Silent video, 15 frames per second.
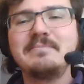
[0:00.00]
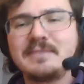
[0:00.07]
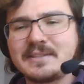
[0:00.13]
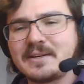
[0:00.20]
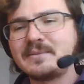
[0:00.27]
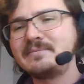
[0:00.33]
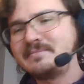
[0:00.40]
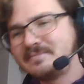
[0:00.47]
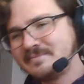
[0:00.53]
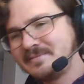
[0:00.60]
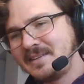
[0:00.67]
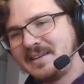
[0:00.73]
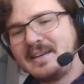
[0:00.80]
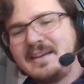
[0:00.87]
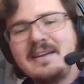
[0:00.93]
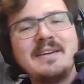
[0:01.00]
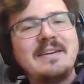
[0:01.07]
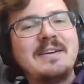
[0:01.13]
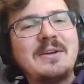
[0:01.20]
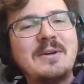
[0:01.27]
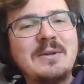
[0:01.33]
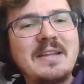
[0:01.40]
So
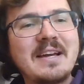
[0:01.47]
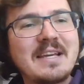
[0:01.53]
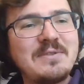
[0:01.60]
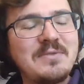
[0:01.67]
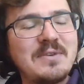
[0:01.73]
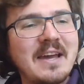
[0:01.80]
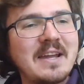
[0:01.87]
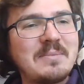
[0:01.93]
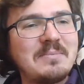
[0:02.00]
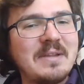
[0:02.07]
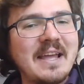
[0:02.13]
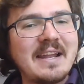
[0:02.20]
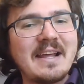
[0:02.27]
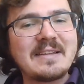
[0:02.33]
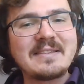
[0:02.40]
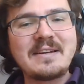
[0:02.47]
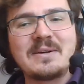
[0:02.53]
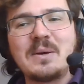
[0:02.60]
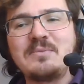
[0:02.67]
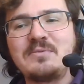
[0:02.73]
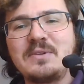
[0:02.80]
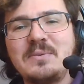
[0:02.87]
good luck if you got a plan out
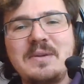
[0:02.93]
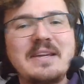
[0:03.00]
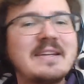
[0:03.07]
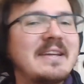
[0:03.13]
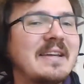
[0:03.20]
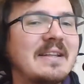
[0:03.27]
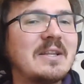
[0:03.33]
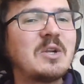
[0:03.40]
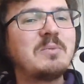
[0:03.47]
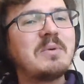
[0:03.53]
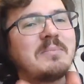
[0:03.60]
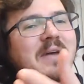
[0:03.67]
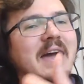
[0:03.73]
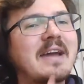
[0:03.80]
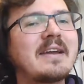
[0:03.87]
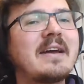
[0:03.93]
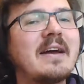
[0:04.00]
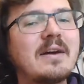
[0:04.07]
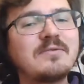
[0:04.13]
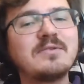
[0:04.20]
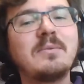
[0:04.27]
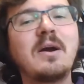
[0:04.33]
there. Hopefully, we can get a little bit back
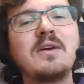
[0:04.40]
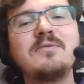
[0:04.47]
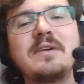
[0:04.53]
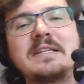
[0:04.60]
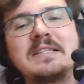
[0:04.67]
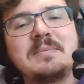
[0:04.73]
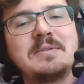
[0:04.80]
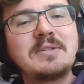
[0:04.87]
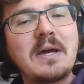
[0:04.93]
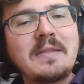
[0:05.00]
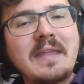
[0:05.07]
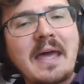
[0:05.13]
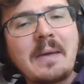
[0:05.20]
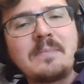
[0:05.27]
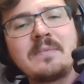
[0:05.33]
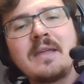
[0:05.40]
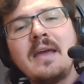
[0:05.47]
uh, from our investment on that.